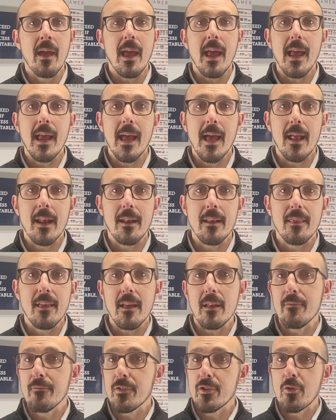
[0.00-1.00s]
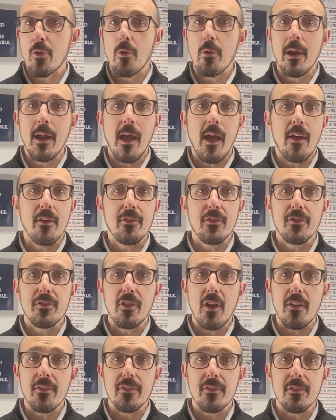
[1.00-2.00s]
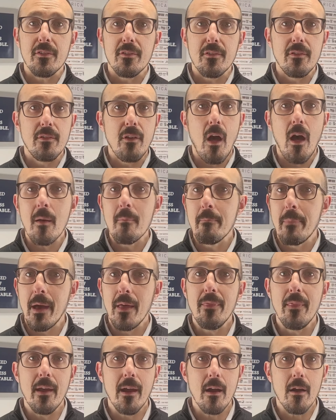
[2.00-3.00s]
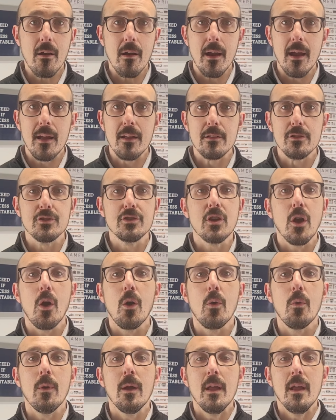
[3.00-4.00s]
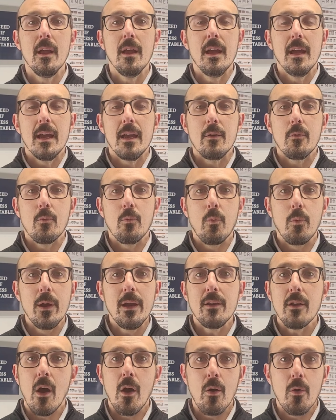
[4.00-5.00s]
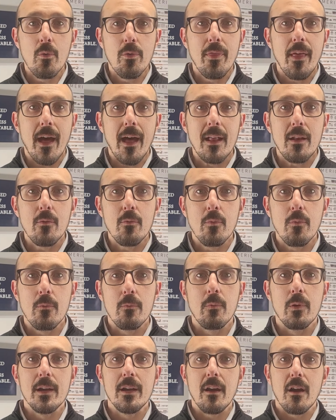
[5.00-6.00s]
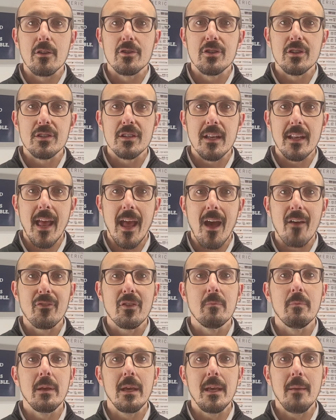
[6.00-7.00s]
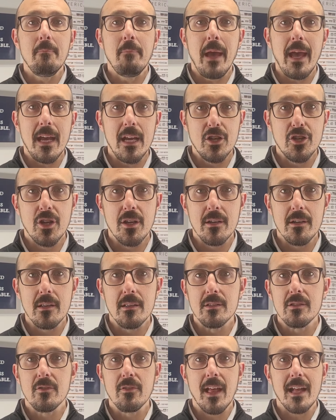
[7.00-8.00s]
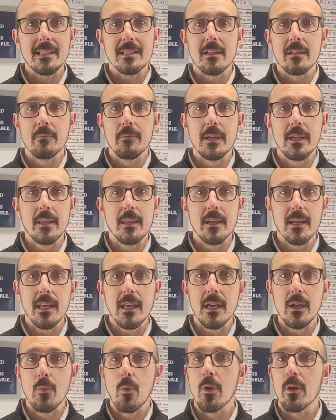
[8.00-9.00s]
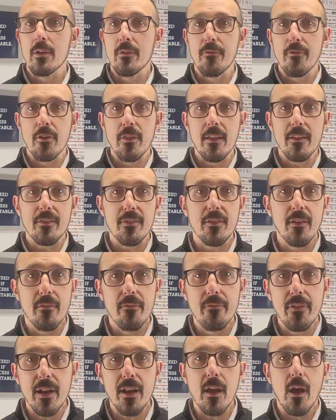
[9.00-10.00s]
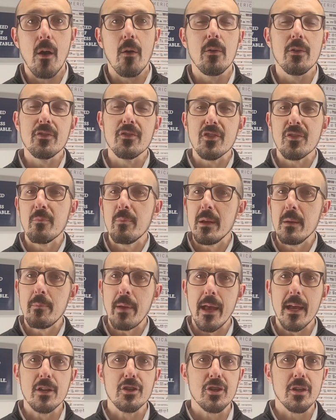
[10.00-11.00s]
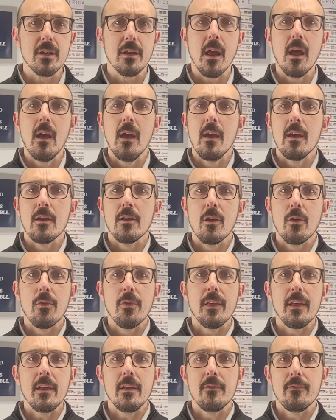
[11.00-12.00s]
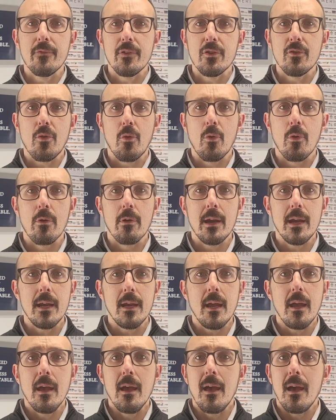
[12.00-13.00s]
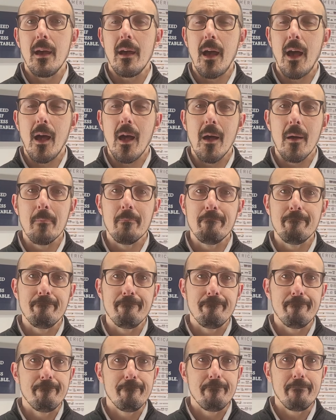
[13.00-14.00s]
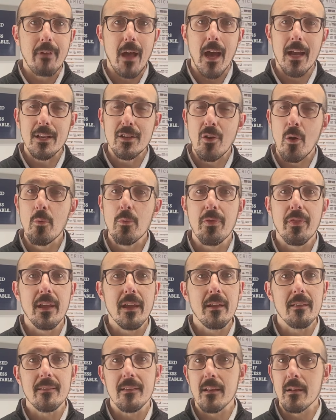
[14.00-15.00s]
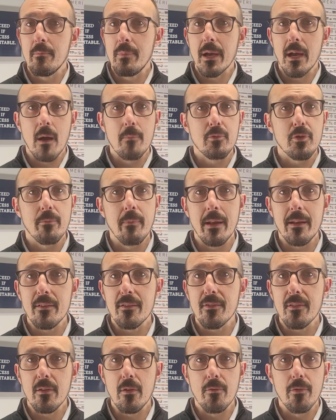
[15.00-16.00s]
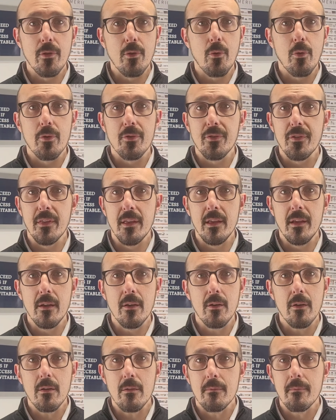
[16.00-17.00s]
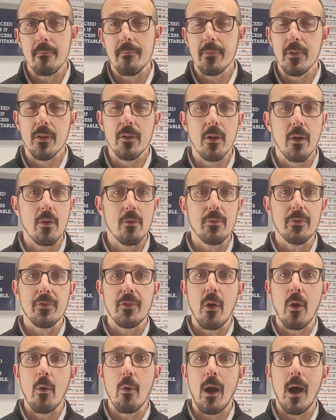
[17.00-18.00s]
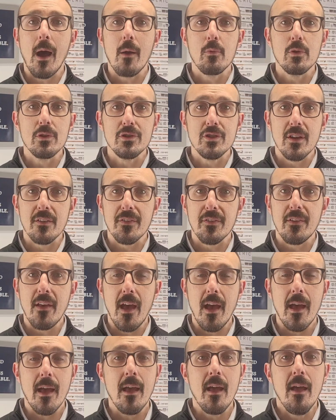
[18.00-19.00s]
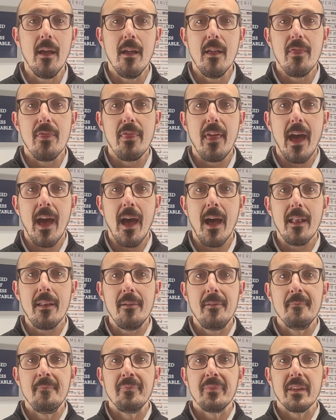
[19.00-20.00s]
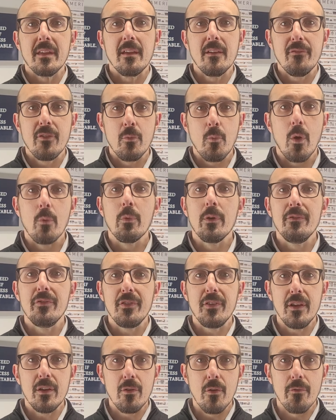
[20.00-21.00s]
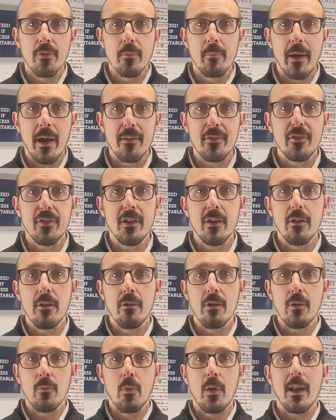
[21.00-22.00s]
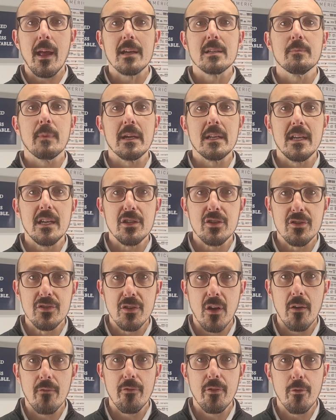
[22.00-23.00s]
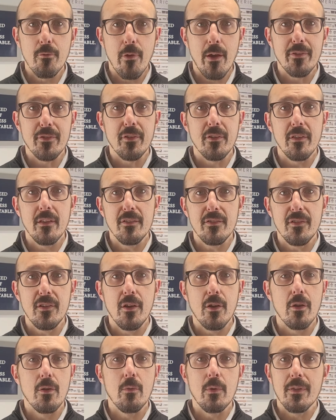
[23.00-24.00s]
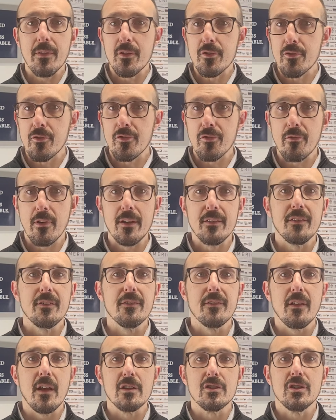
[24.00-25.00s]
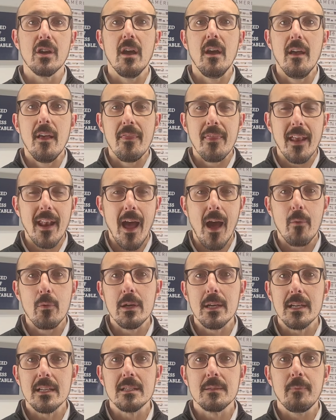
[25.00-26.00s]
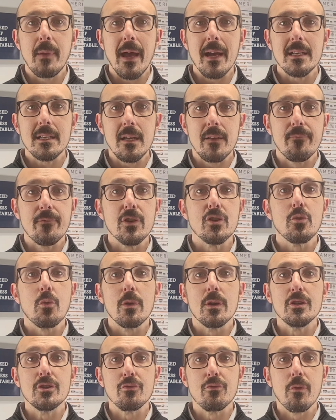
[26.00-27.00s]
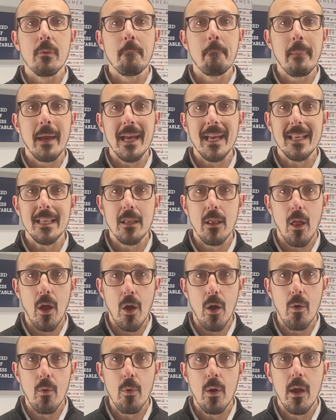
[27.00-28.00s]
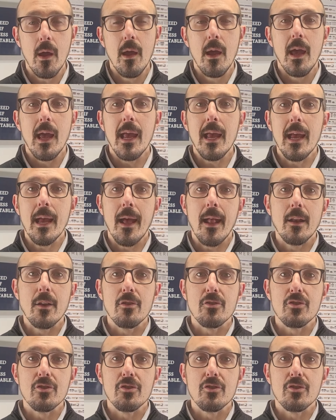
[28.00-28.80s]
and the inventory has just not been there. And so we know that we are just going to have to be patient. And so that's going to be the key word for this video, is just be patient. The inventory, I don't think it's going to pick up tremendously over the course of the year, So I would just say that given what we've seen over the past year and what expectations are for the rest of this year with interest rates and such, that I would expect inventory to remain low, and you're